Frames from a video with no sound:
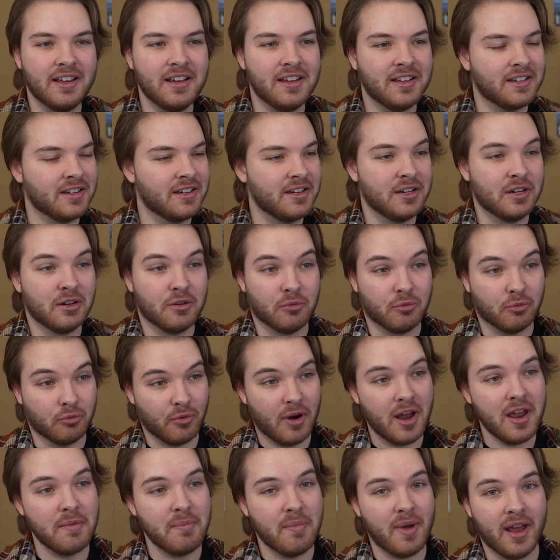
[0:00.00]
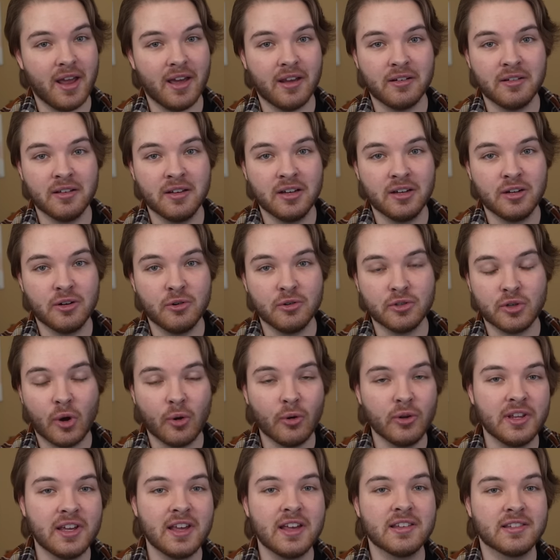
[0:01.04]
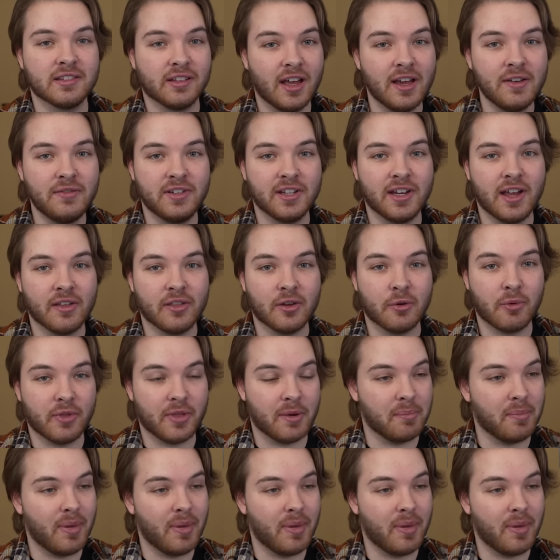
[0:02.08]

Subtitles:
like Redman, who's holding his life together with a